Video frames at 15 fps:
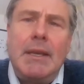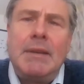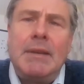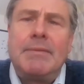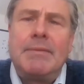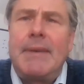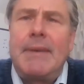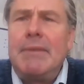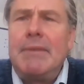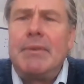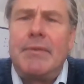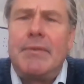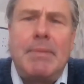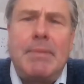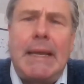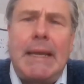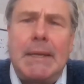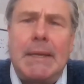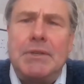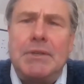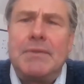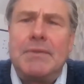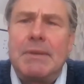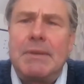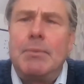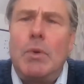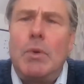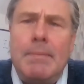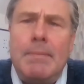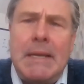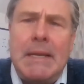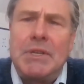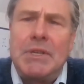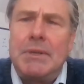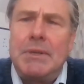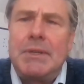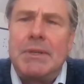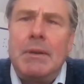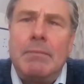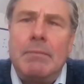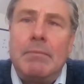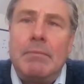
in favour of a package of support measures,